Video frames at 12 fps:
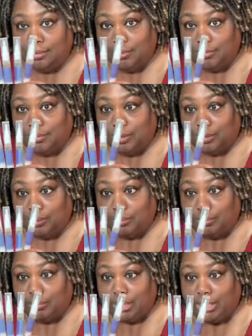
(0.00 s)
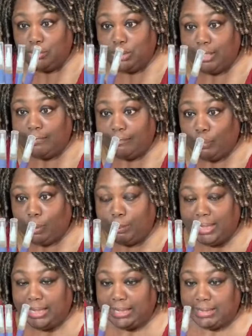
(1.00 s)
So you get 4
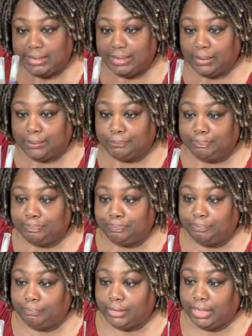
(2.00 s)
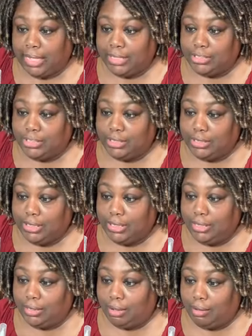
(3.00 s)
pins. So I shouldn't
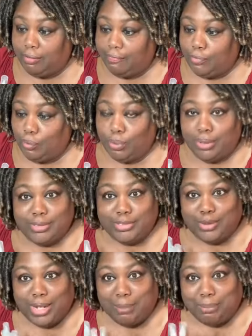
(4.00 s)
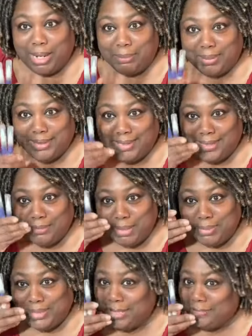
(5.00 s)
need all 4. So I'll probably
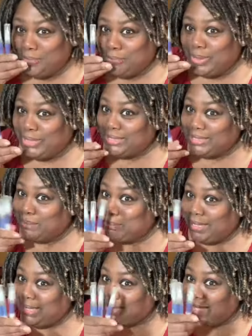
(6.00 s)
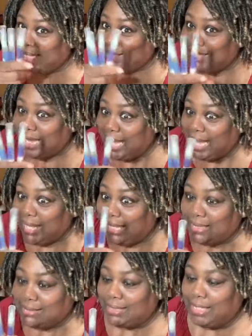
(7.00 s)
maybe give one to somebody that's got
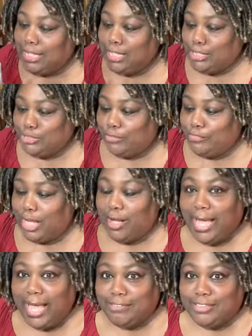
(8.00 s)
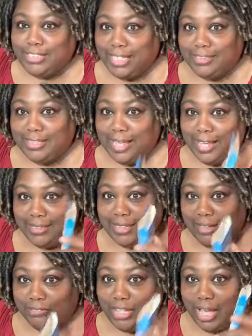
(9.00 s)
tags. So if y'all have skin tag
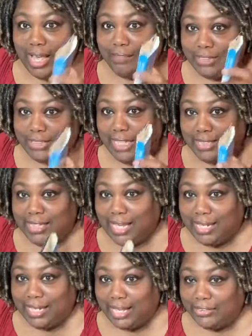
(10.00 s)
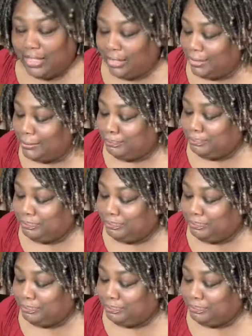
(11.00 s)
y'all have a skin tag out there